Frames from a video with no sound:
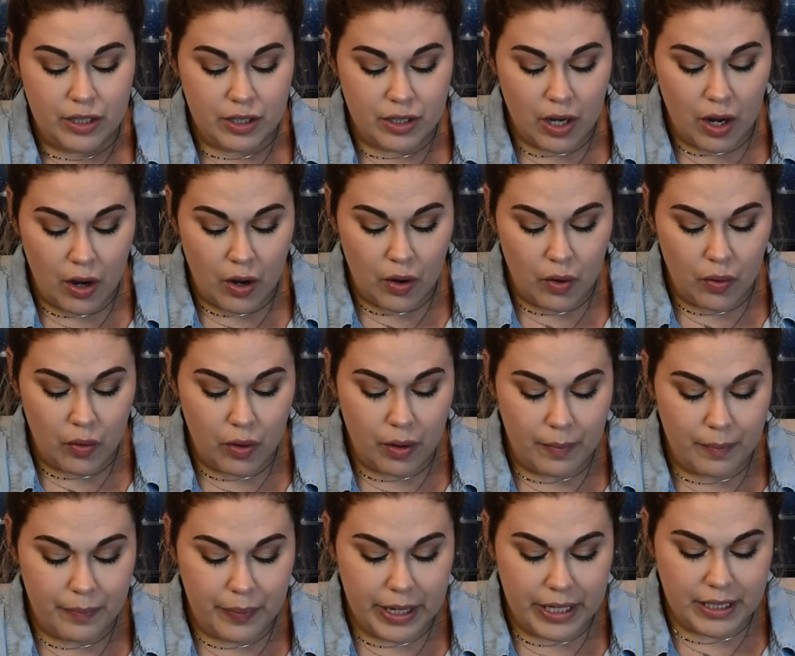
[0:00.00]

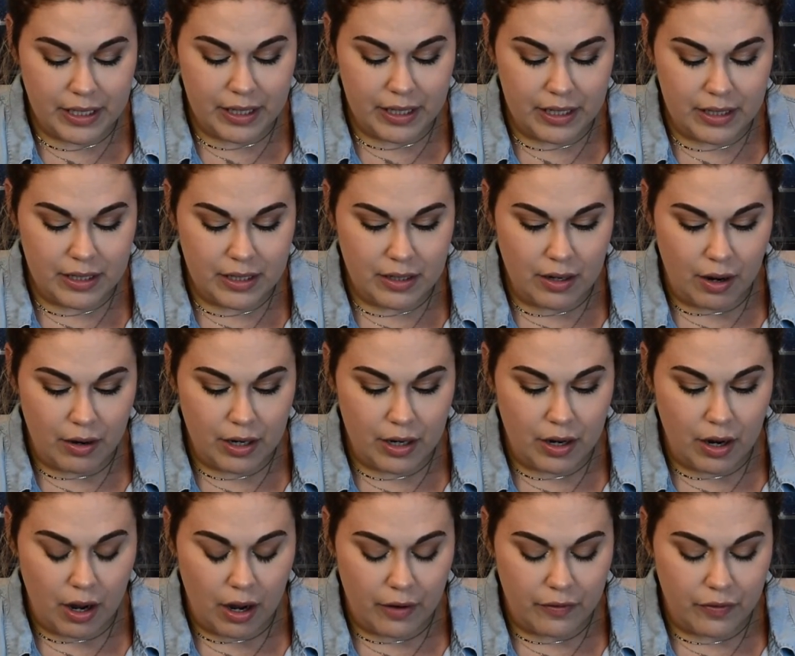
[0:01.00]
So basically it
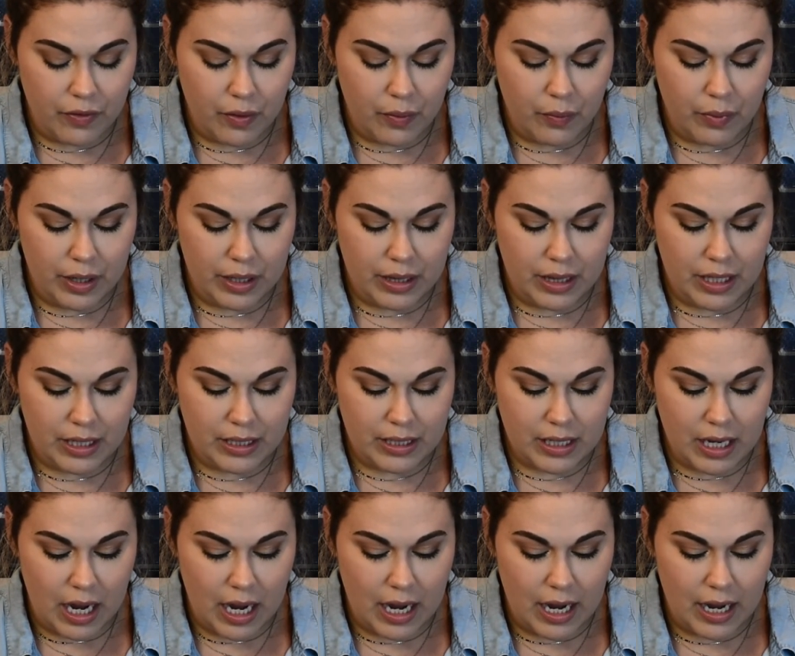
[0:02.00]
started off with
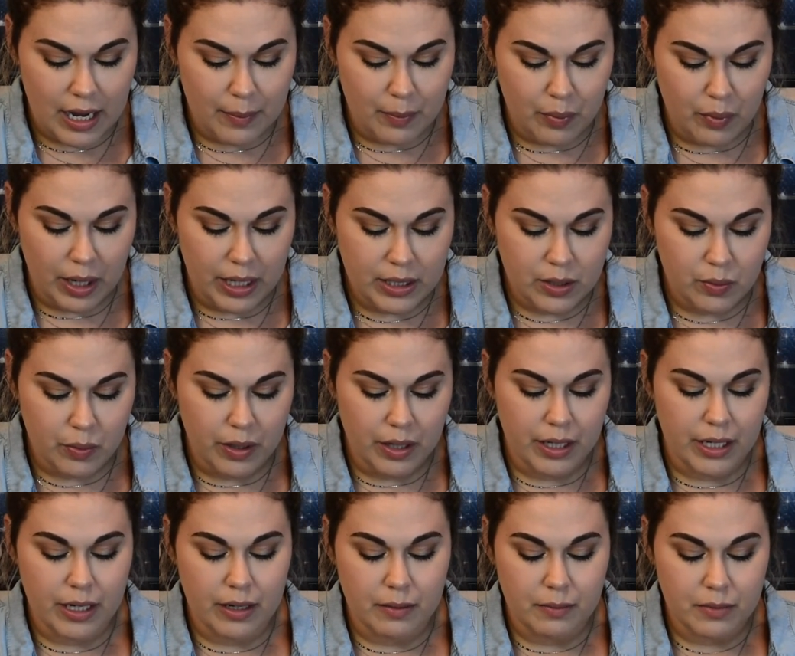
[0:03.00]
this guy, Bryce
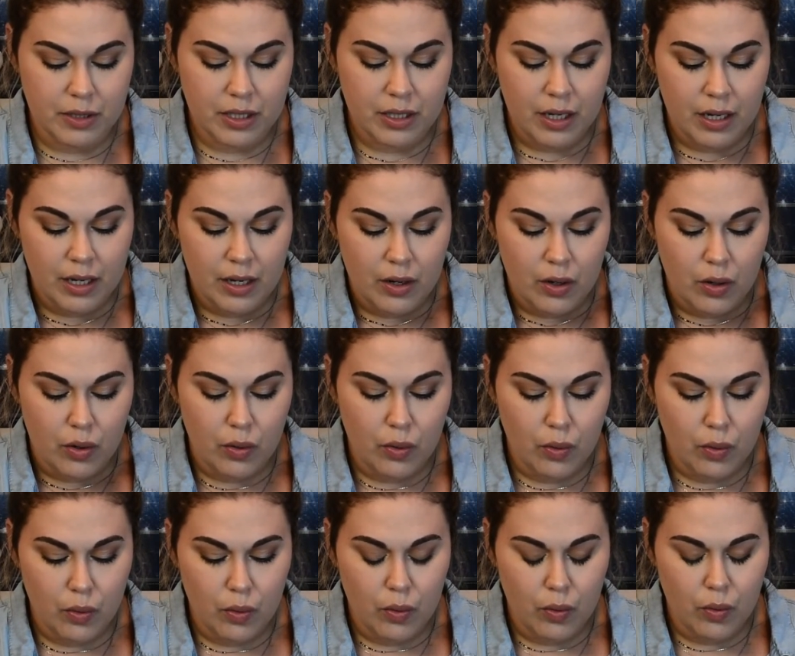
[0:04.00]
Williams,
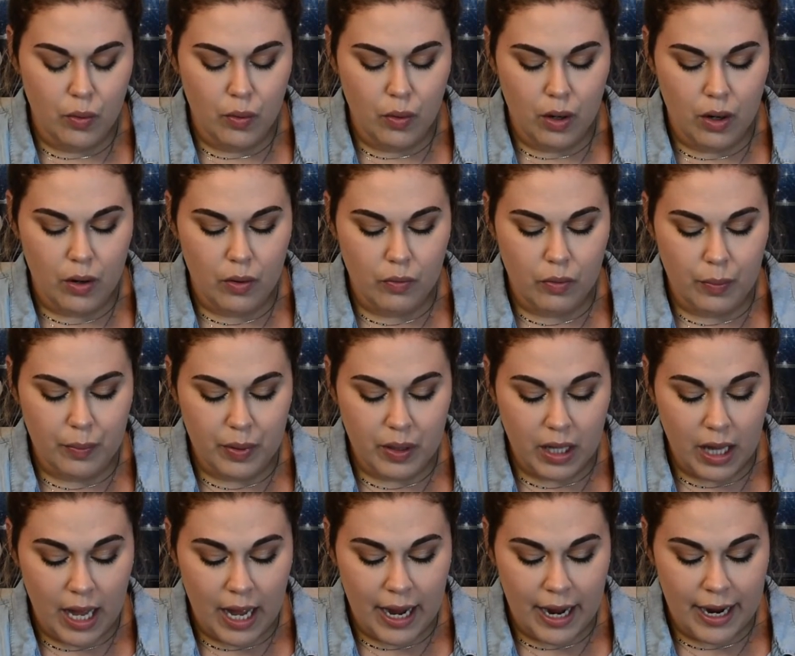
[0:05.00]
who
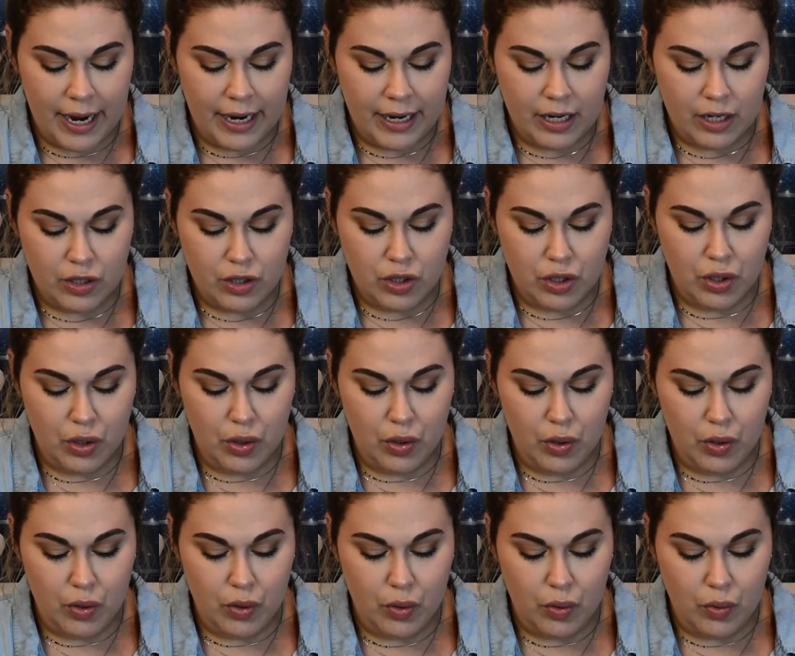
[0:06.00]
replied
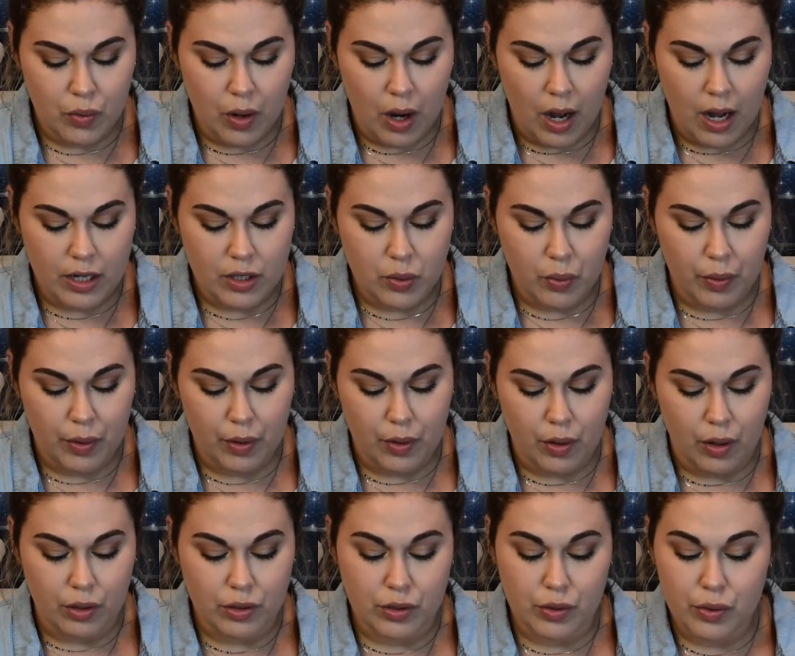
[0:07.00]
to a
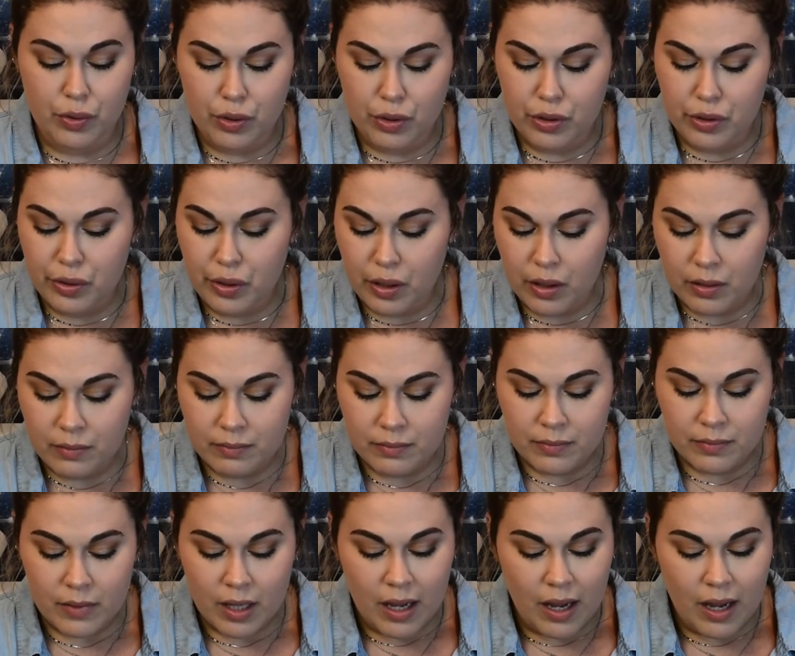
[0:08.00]
Twitter called Cooterdoodle,